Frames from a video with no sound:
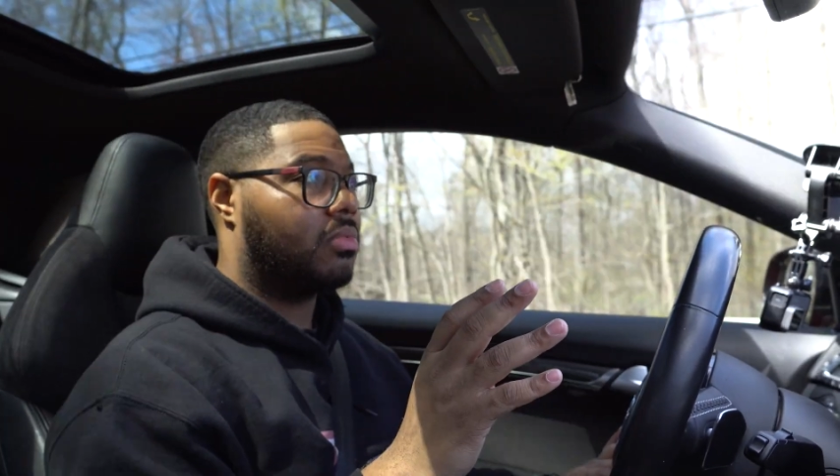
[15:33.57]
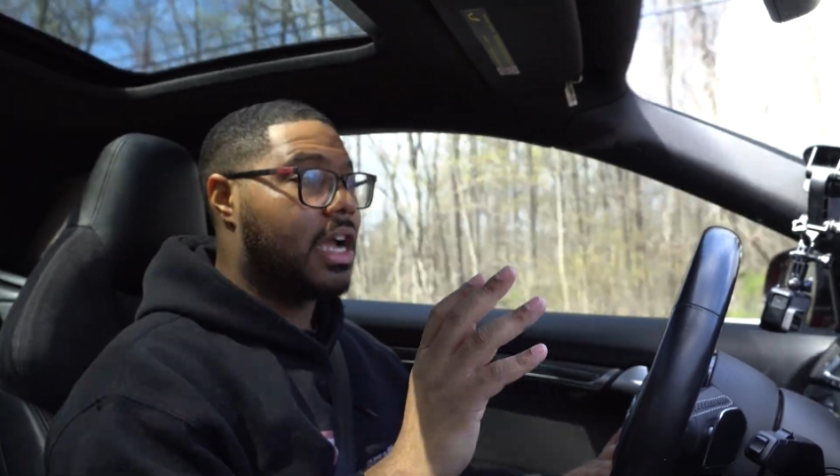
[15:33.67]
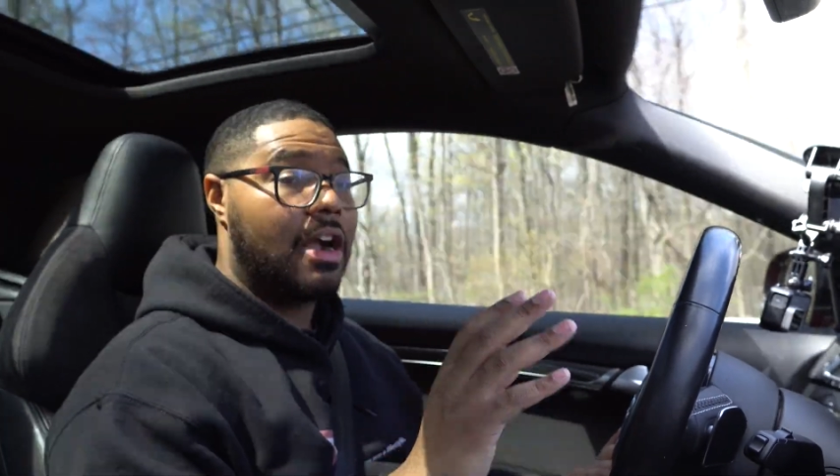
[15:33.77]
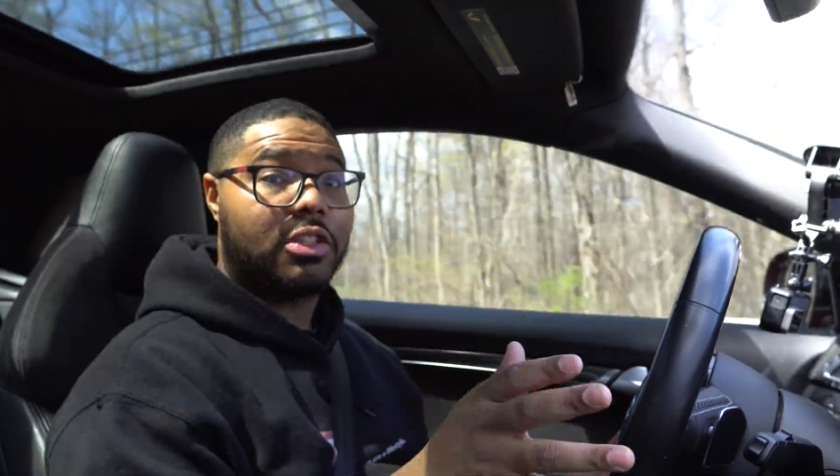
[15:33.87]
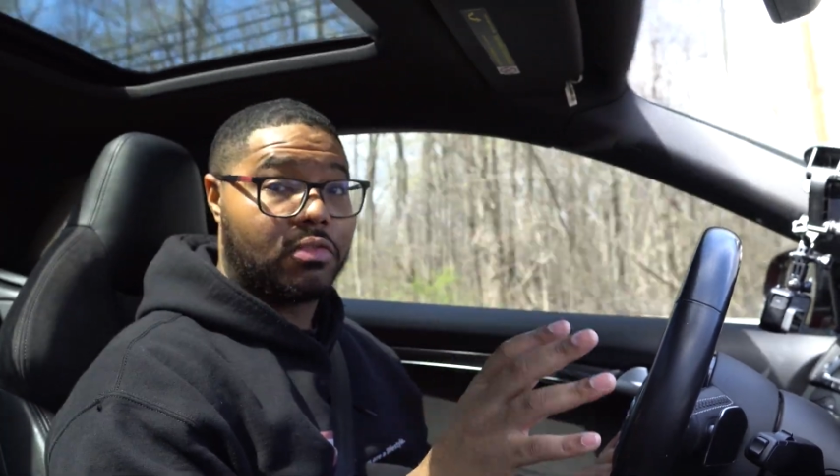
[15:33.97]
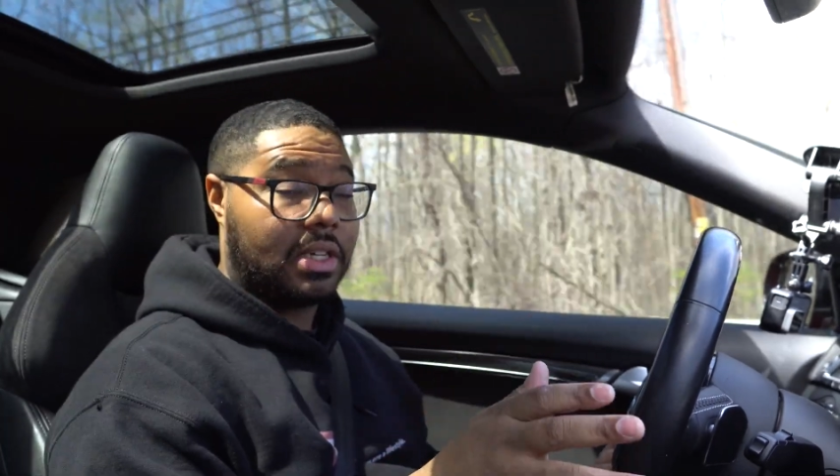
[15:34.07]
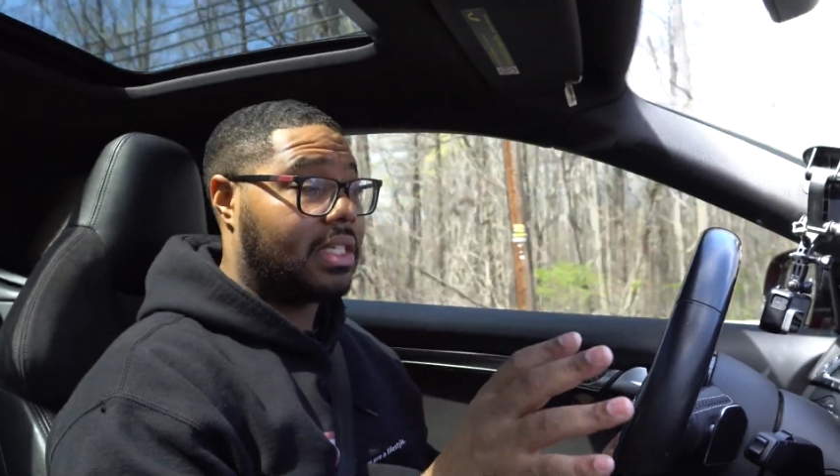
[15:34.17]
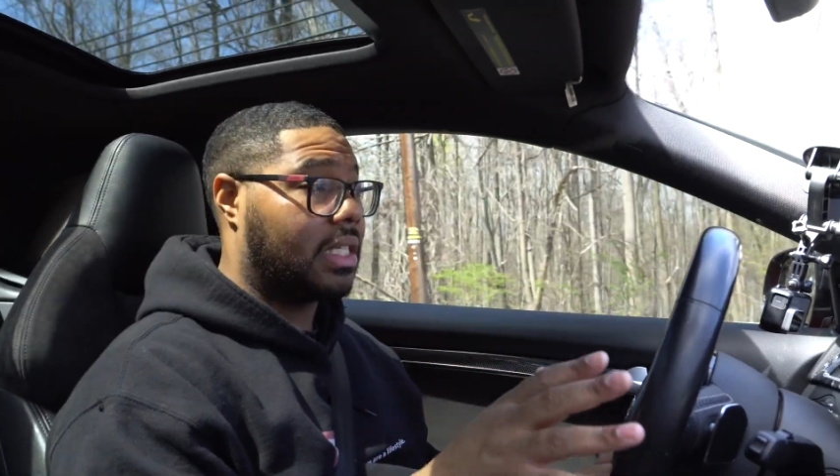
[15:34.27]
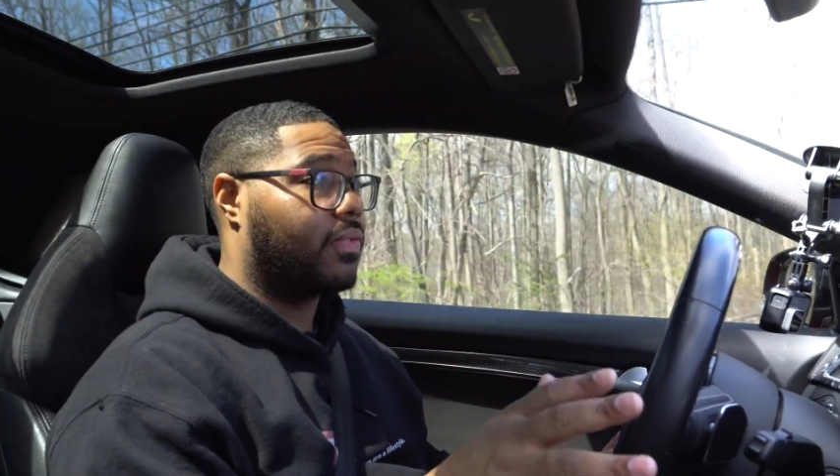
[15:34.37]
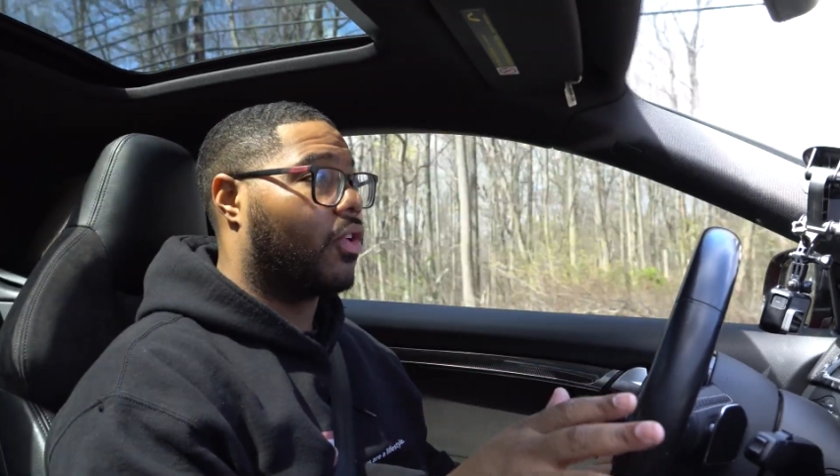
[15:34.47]

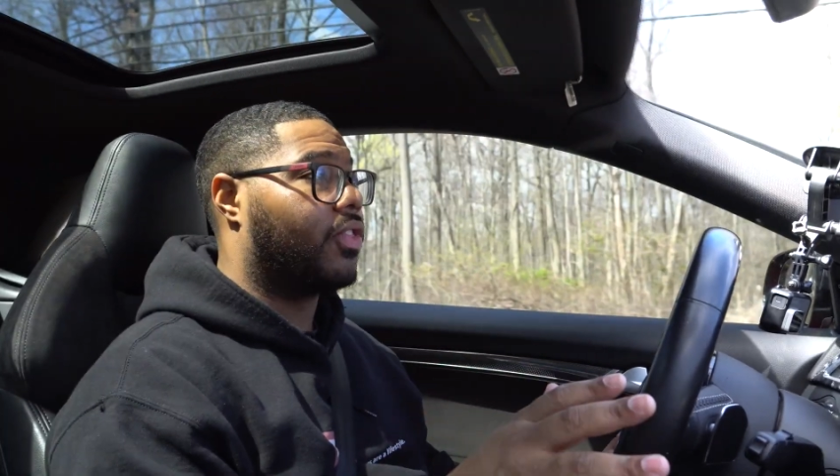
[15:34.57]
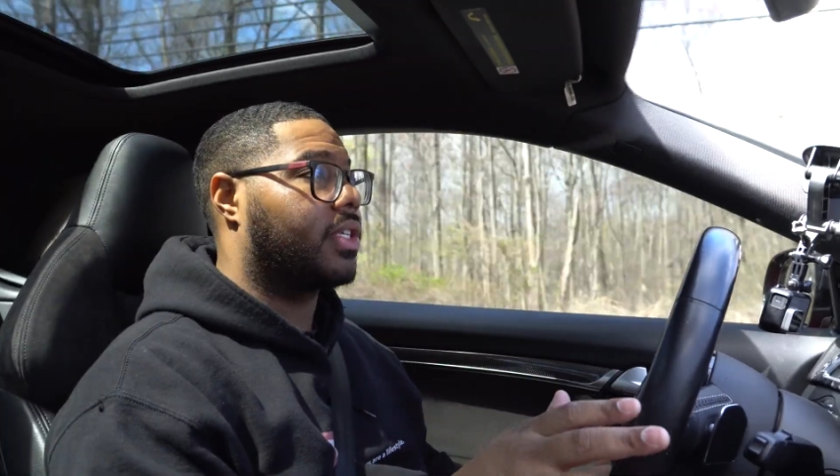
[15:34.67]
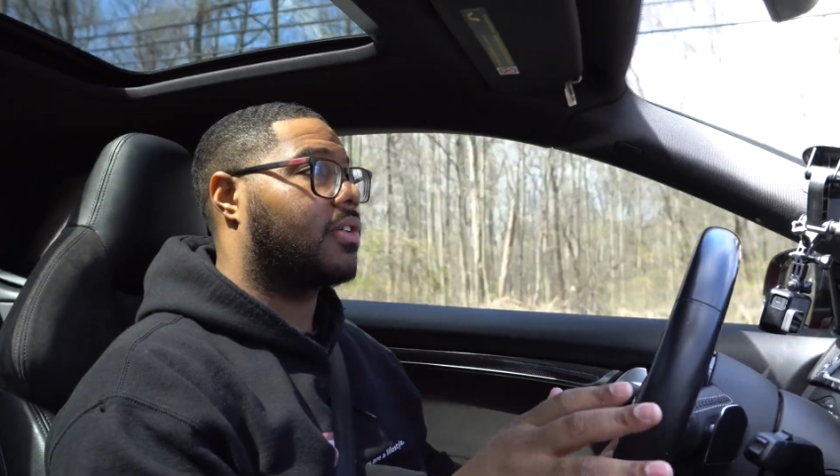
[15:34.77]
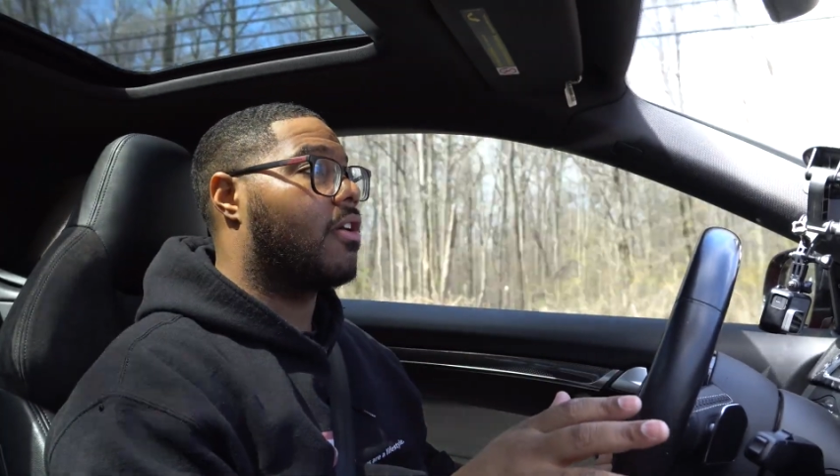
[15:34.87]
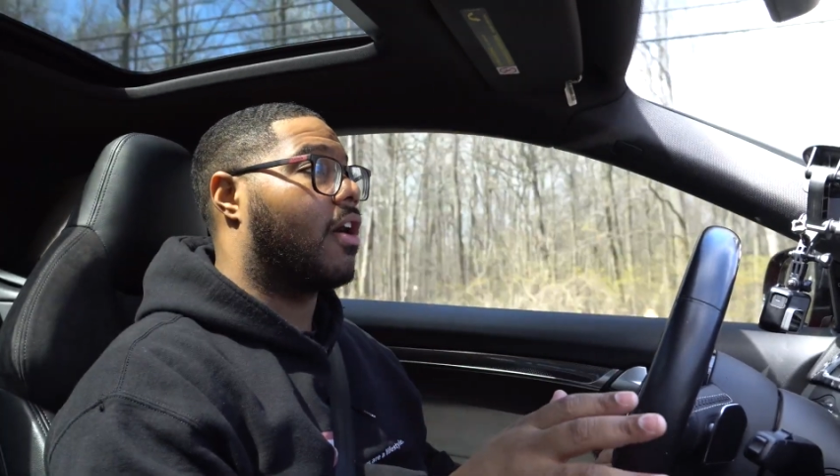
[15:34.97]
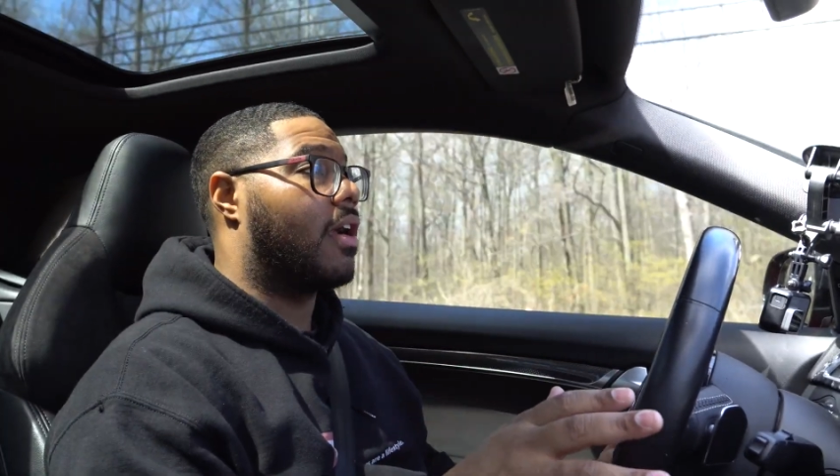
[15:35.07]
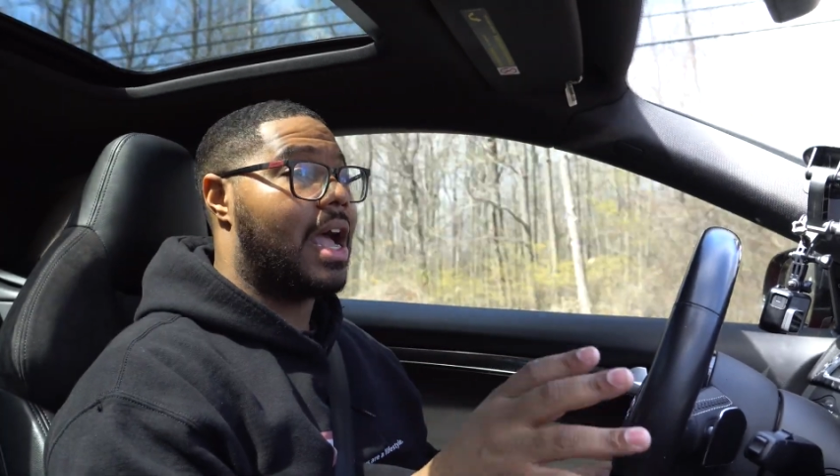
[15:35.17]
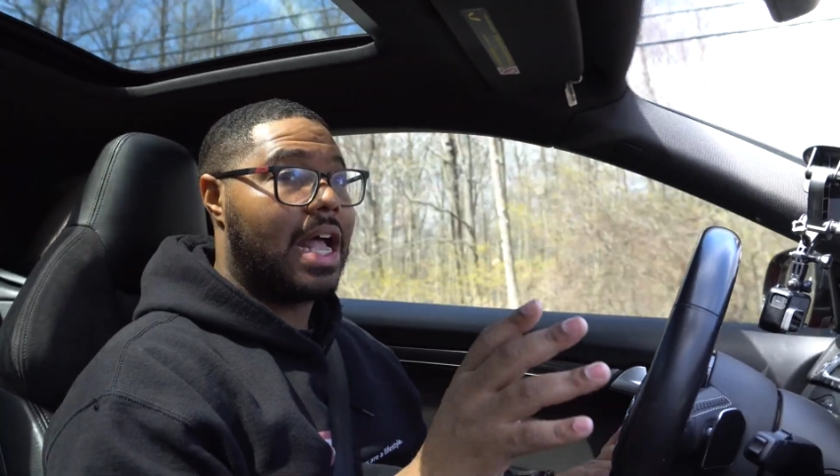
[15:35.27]
characteristics for this car,